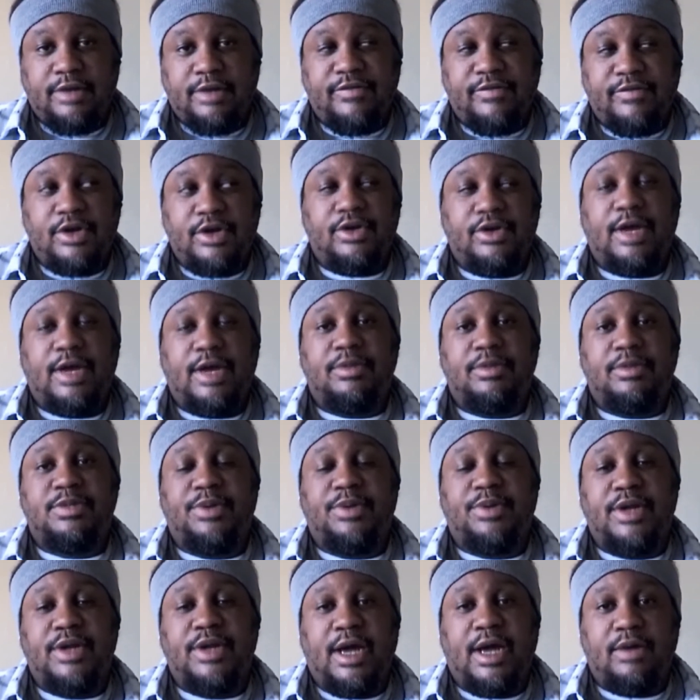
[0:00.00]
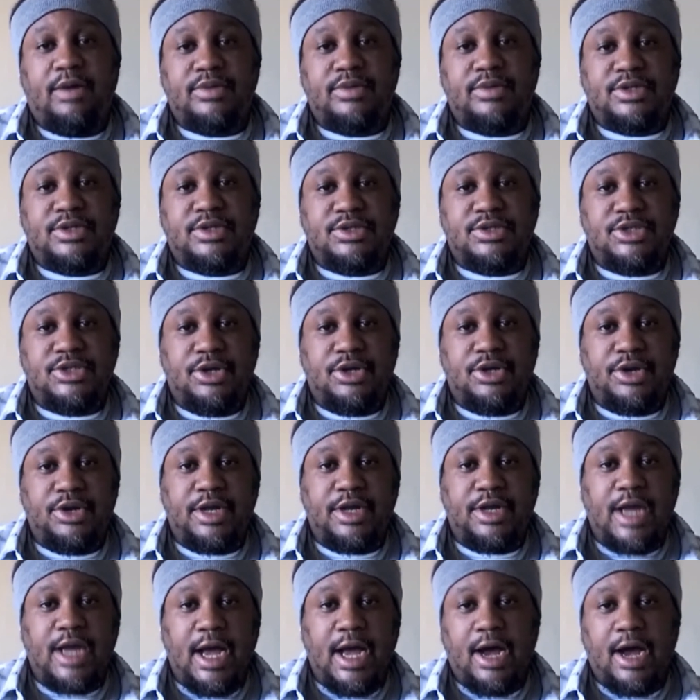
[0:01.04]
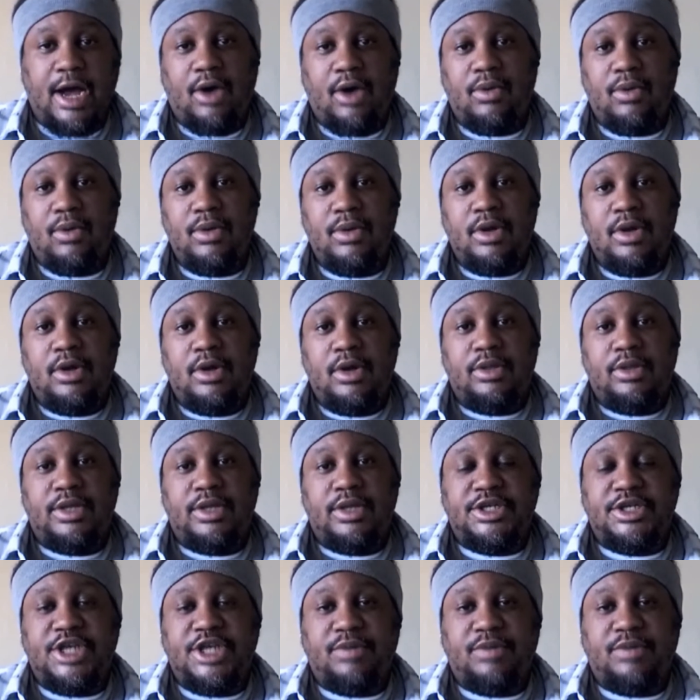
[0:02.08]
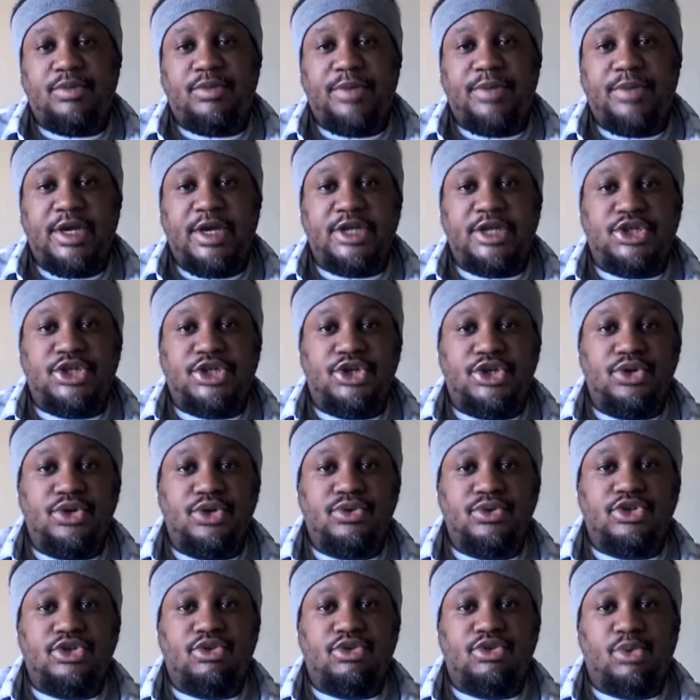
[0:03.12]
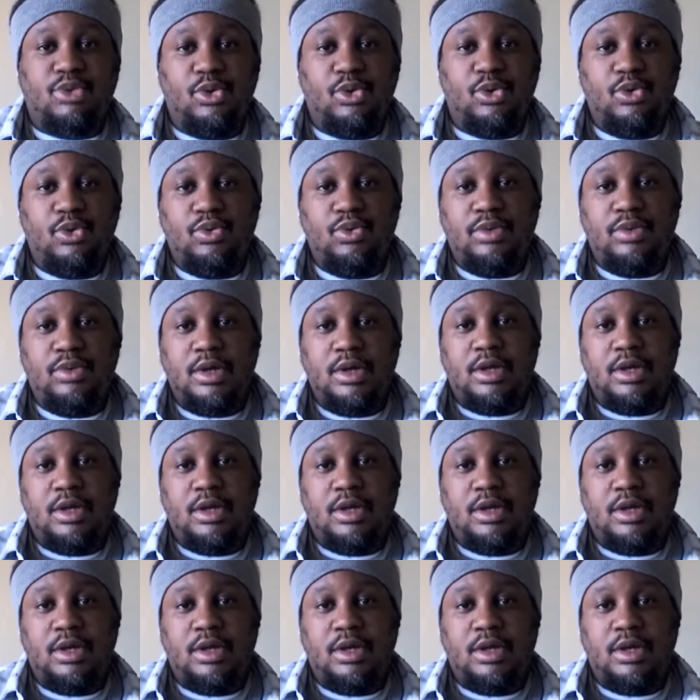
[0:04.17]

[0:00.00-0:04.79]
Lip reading: The video that was put out was concerning how the chip would be introduced through